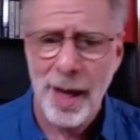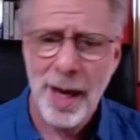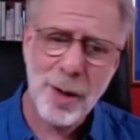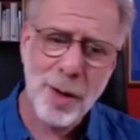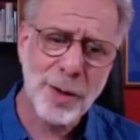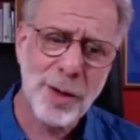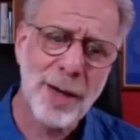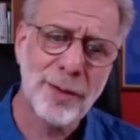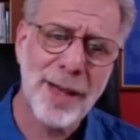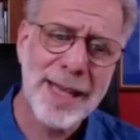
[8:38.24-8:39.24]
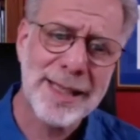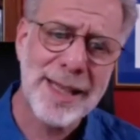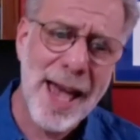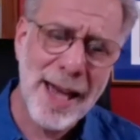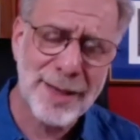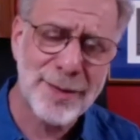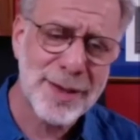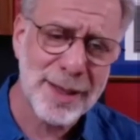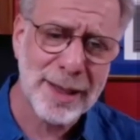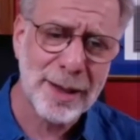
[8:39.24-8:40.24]
and also kind of less active
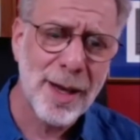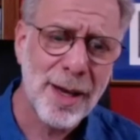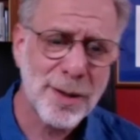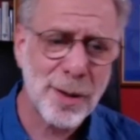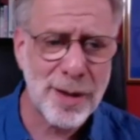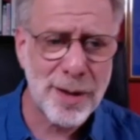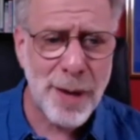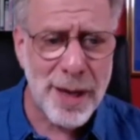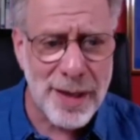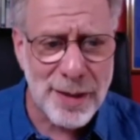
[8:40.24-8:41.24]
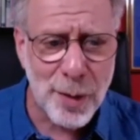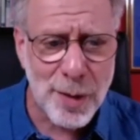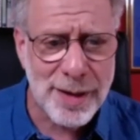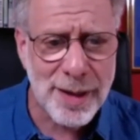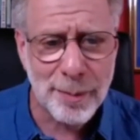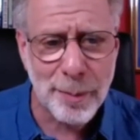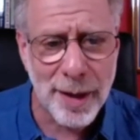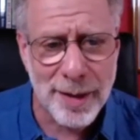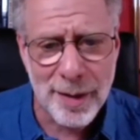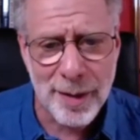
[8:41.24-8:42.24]
sitting. So the way these folks sit
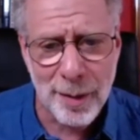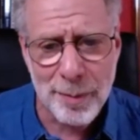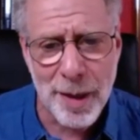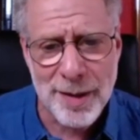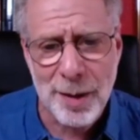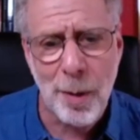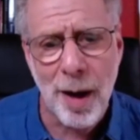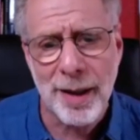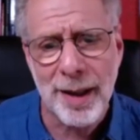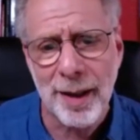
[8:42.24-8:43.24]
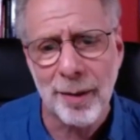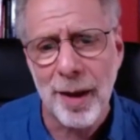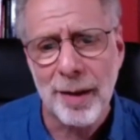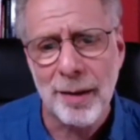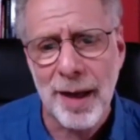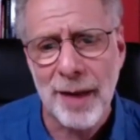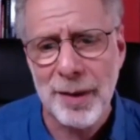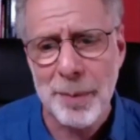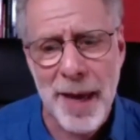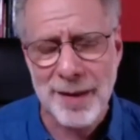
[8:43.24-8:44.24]
by squatting or not having
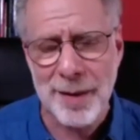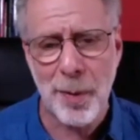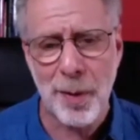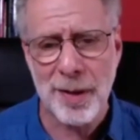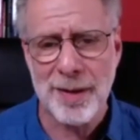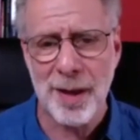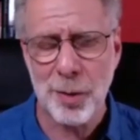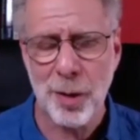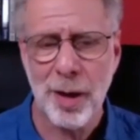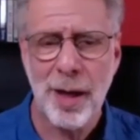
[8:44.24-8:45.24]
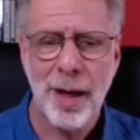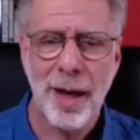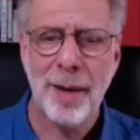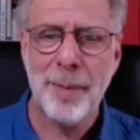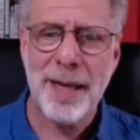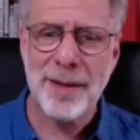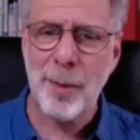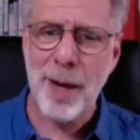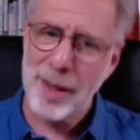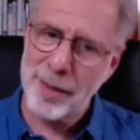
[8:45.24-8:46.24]
back support, etc., makes the
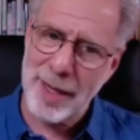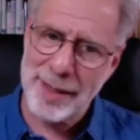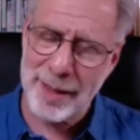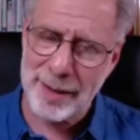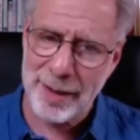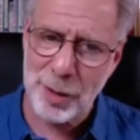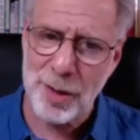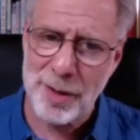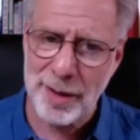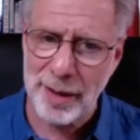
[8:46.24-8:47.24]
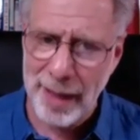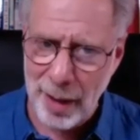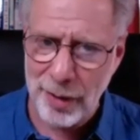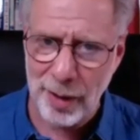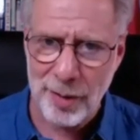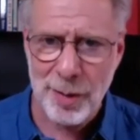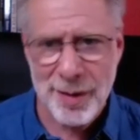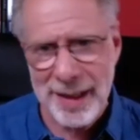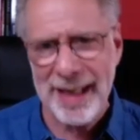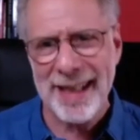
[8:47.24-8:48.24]
way that they sit intrinsically healthier. So
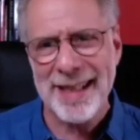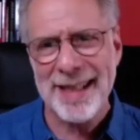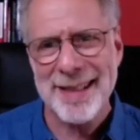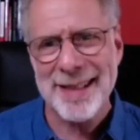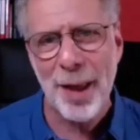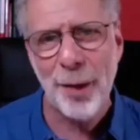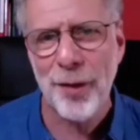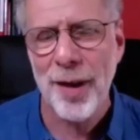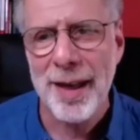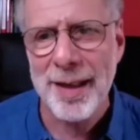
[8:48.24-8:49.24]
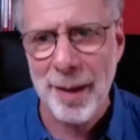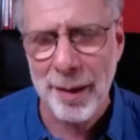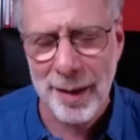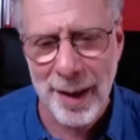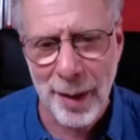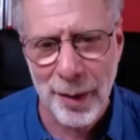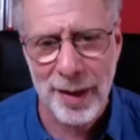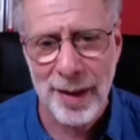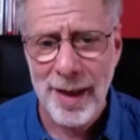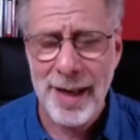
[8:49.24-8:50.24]
sitting in itself is not
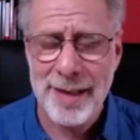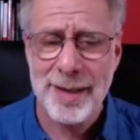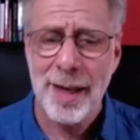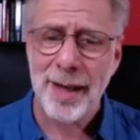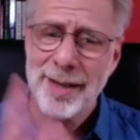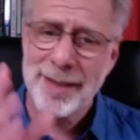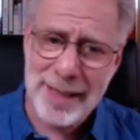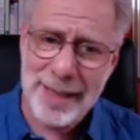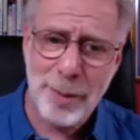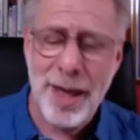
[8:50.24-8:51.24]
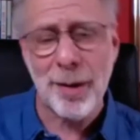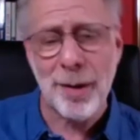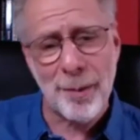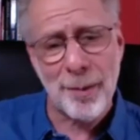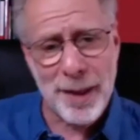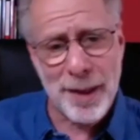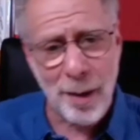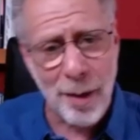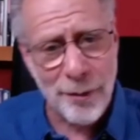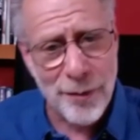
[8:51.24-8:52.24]
unhealthy. It's sitting without being
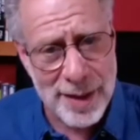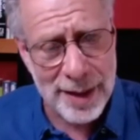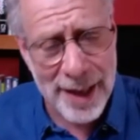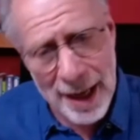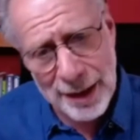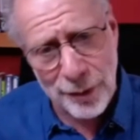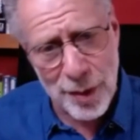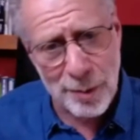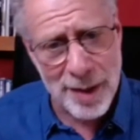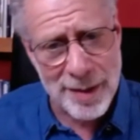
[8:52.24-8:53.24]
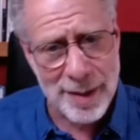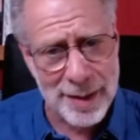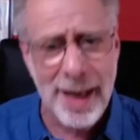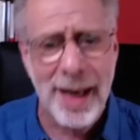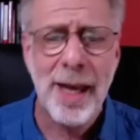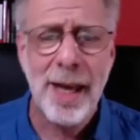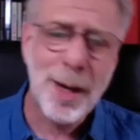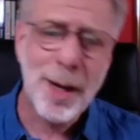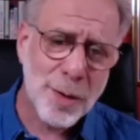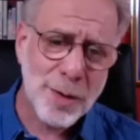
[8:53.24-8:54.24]
physically active for the rest of the day.
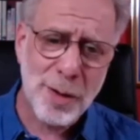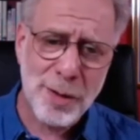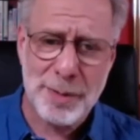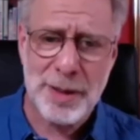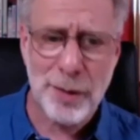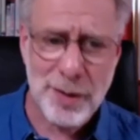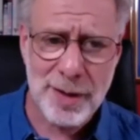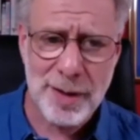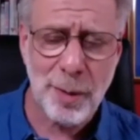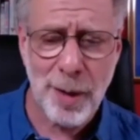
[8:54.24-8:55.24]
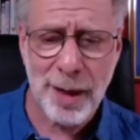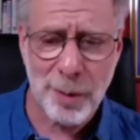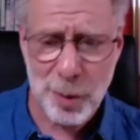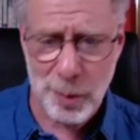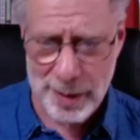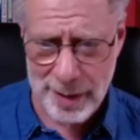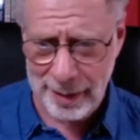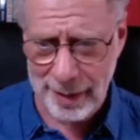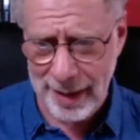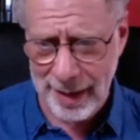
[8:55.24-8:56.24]
And also there's some differences in the way in which we sit.
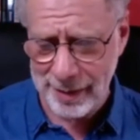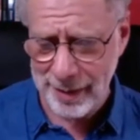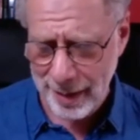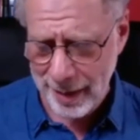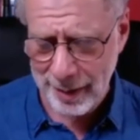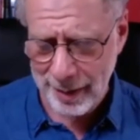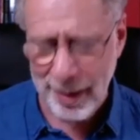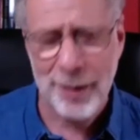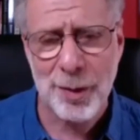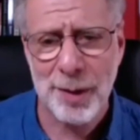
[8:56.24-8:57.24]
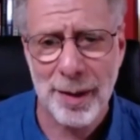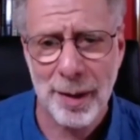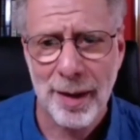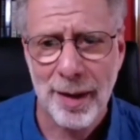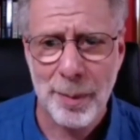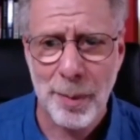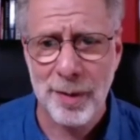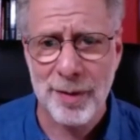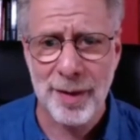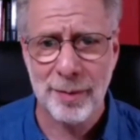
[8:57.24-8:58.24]
And again, you'll have to read the
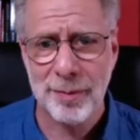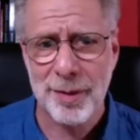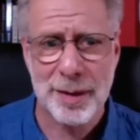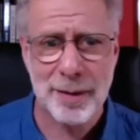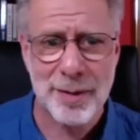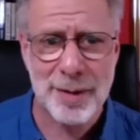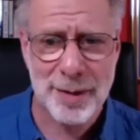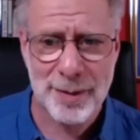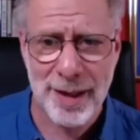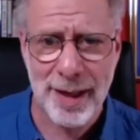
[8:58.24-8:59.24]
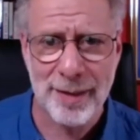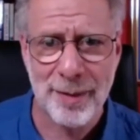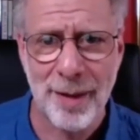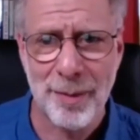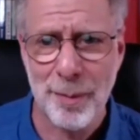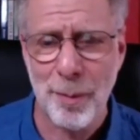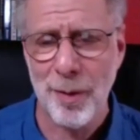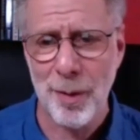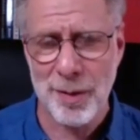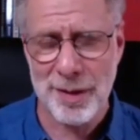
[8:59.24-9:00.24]
book to get more
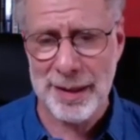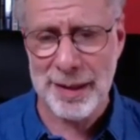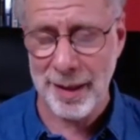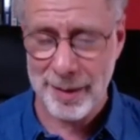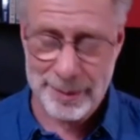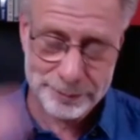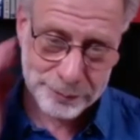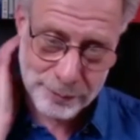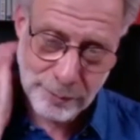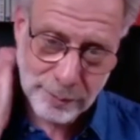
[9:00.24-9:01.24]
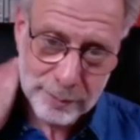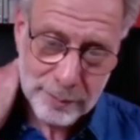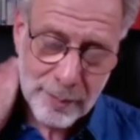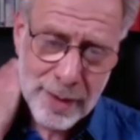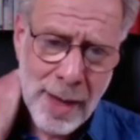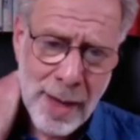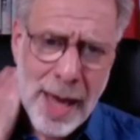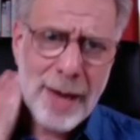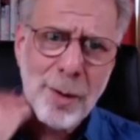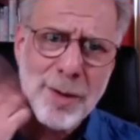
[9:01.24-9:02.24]
of those details.
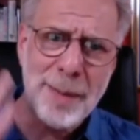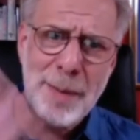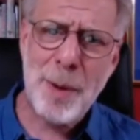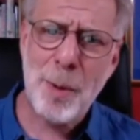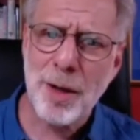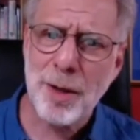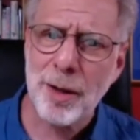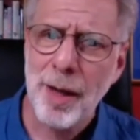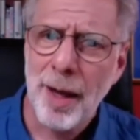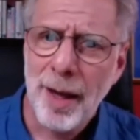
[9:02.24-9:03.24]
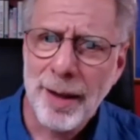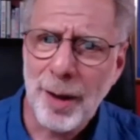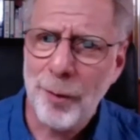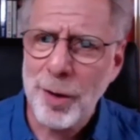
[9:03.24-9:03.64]
And of course, that made me wonder, you know, if we're